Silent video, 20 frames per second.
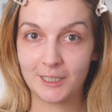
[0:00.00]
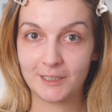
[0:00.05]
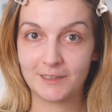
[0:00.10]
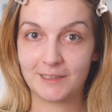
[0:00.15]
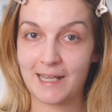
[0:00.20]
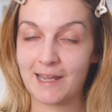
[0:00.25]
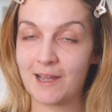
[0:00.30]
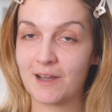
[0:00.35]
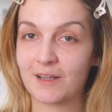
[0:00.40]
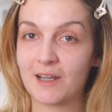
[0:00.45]

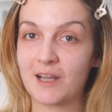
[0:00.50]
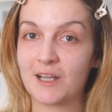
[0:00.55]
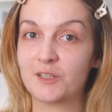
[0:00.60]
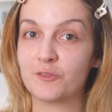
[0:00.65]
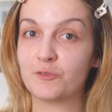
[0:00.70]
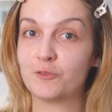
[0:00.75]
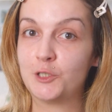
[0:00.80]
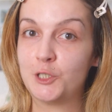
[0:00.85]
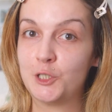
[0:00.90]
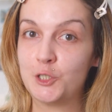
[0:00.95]
They are kind
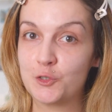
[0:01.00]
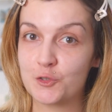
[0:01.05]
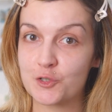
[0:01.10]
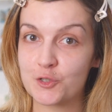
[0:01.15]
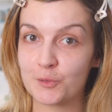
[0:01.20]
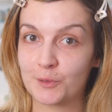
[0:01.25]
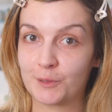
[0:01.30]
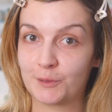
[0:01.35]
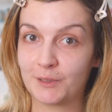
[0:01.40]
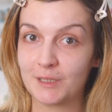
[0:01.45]
of
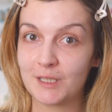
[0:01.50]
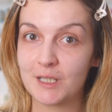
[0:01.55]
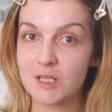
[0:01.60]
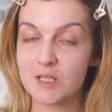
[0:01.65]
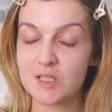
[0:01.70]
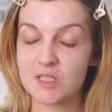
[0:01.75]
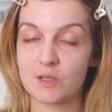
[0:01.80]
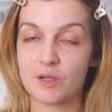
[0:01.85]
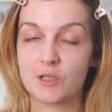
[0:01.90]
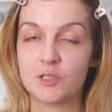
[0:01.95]
neutral.
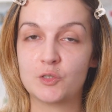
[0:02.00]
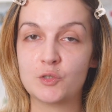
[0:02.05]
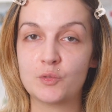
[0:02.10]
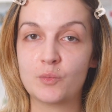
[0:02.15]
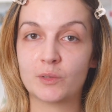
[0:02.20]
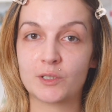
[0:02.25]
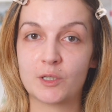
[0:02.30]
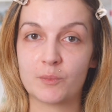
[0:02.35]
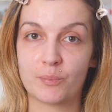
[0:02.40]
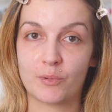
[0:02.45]
So I do
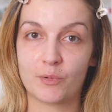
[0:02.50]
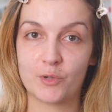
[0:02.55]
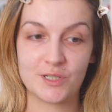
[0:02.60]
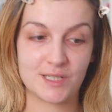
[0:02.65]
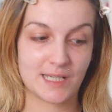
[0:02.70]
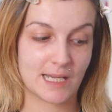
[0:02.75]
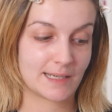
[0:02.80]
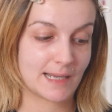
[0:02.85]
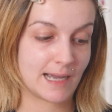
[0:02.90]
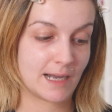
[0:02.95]
want to
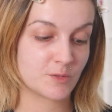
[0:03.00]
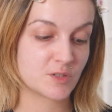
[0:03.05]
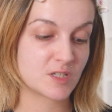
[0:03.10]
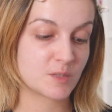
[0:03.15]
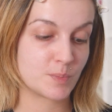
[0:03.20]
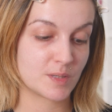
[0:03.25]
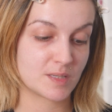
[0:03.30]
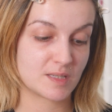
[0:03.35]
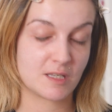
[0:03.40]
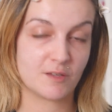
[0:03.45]
point that out
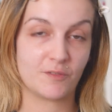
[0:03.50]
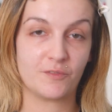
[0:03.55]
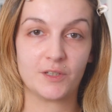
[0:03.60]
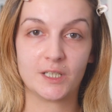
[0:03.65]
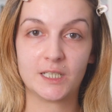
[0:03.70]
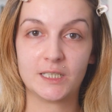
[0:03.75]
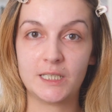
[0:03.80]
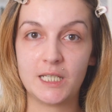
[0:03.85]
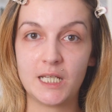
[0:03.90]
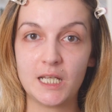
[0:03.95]

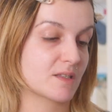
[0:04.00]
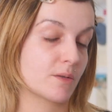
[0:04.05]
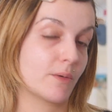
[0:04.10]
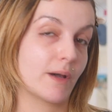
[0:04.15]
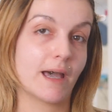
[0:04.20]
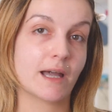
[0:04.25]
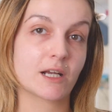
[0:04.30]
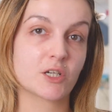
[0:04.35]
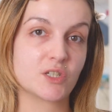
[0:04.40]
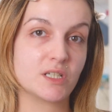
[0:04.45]
specifically. So I
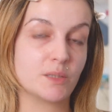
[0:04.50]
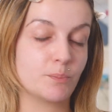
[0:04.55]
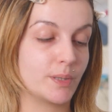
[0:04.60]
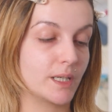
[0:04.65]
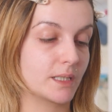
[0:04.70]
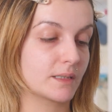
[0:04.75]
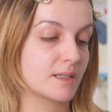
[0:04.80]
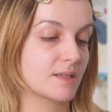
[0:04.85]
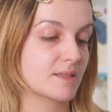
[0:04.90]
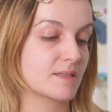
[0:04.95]
actually
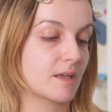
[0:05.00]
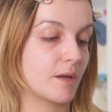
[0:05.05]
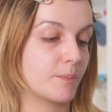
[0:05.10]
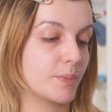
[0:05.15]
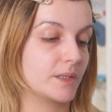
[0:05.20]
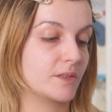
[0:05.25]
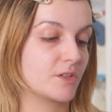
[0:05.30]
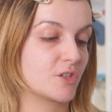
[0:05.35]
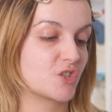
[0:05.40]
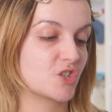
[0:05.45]
picked this up
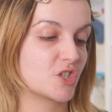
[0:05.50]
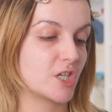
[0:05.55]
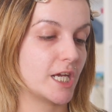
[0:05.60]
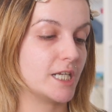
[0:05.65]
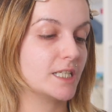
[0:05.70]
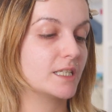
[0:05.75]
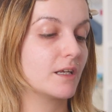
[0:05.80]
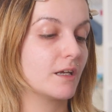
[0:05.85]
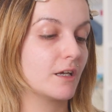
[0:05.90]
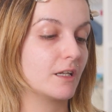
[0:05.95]
in the
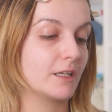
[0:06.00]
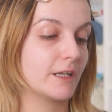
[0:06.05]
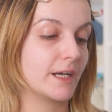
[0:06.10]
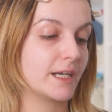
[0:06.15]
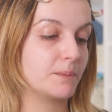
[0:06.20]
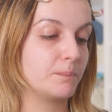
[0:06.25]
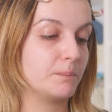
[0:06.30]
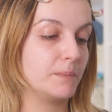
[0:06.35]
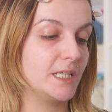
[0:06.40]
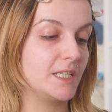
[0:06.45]
shade
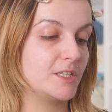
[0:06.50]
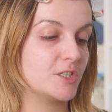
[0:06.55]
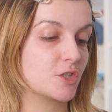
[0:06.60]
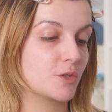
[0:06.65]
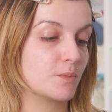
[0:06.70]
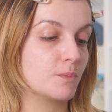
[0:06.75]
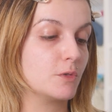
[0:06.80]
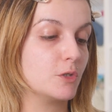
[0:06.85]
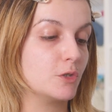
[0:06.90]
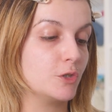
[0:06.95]
Light
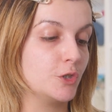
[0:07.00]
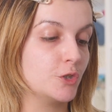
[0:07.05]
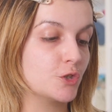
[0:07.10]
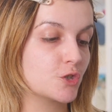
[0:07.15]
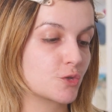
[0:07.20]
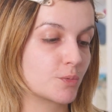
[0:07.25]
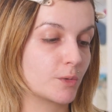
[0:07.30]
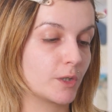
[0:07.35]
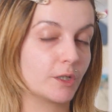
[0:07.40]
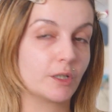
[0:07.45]
Medium
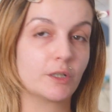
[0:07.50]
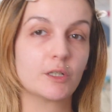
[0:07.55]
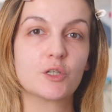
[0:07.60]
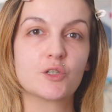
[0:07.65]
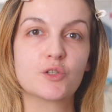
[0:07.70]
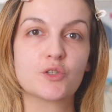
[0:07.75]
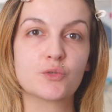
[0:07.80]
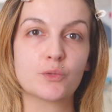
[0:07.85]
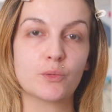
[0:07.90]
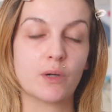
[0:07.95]
Neutral
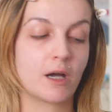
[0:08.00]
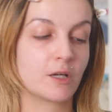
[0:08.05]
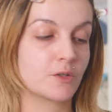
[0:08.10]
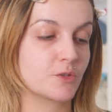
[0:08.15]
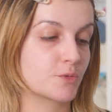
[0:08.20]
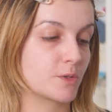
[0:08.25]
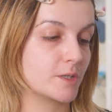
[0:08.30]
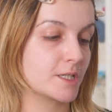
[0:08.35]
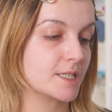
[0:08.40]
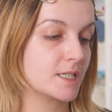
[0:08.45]
two
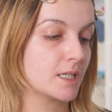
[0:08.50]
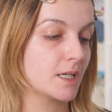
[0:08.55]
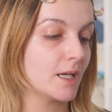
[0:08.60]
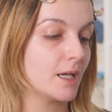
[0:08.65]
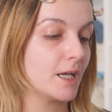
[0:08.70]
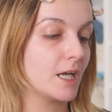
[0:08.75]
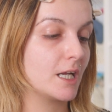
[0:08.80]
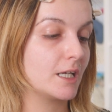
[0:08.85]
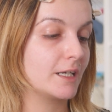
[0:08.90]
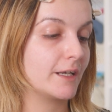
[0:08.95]
hundred.
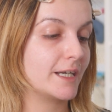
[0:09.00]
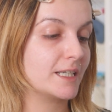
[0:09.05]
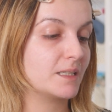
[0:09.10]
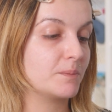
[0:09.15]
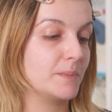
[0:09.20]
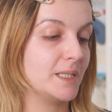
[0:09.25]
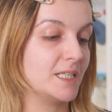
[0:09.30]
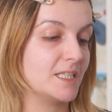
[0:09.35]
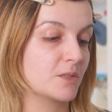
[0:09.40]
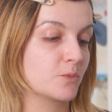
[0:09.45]
Light
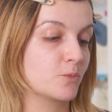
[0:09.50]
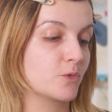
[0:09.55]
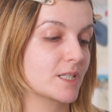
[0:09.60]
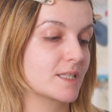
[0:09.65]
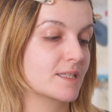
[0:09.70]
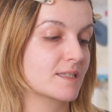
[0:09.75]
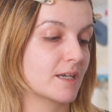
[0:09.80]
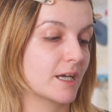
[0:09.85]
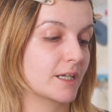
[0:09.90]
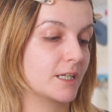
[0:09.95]
medium
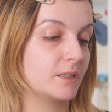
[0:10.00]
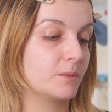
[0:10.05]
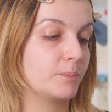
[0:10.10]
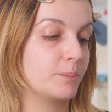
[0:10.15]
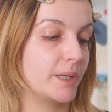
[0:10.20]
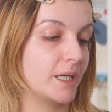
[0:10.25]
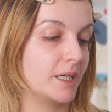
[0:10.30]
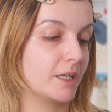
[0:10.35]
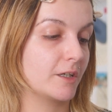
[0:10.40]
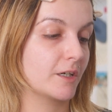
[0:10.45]
with subtle
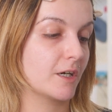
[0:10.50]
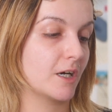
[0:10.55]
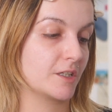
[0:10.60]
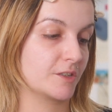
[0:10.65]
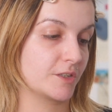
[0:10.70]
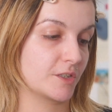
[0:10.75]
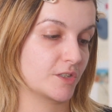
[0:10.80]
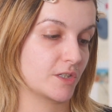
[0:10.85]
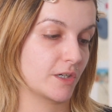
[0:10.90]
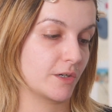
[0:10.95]
pink
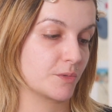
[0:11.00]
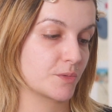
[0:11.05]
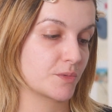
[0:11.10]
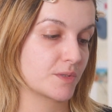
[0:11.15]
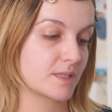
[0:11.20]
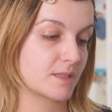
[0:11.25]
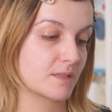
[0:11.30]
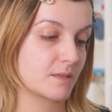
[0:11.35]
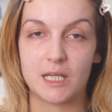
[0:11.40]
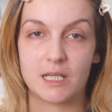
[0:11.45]

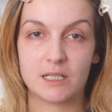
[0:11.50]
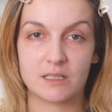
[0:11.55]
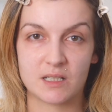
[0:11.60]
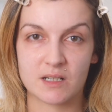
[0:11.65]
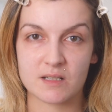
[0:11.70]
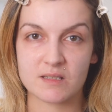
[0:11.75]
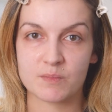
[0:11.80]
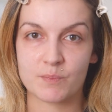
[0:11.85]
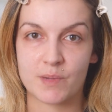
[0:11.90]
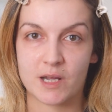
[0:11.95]
undertones. It
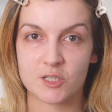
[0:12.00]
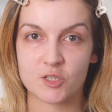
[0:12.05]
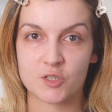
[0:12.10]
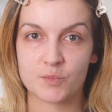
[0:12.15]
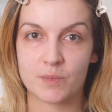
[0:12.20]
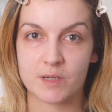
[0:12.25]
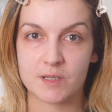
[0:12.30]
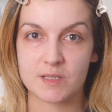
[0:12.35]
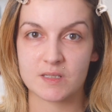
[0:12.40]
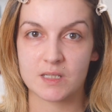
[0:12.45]
does match
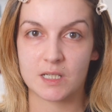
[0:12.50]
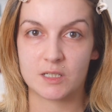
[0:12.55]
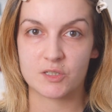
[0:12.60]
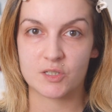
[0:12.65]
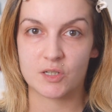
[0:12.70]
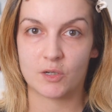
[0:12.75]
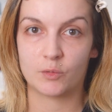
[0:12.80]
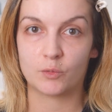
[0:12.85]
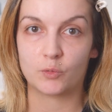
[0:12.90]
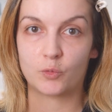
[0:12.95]
my skin
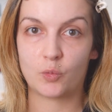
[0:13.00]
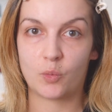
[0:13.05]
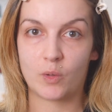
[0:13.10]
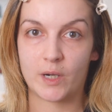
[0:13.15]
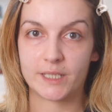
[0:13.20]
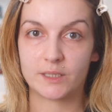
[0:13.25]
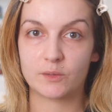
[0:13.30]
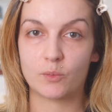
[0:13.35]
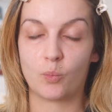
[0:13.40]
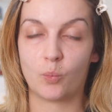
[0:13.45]
tone
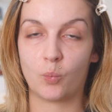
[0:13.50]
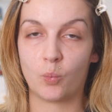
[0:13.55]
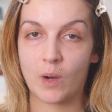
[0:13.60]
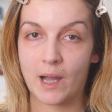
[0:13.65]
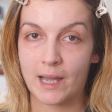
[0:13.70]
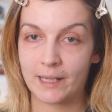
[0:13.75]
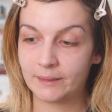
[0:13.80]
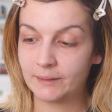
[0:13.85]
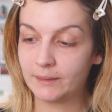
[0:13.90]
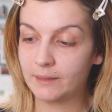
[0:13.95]
quite
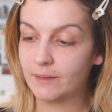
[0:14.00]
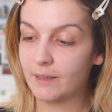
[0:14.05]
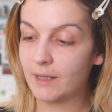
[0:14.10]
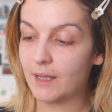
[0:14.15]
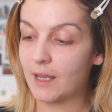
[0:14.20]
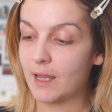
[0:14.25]
well.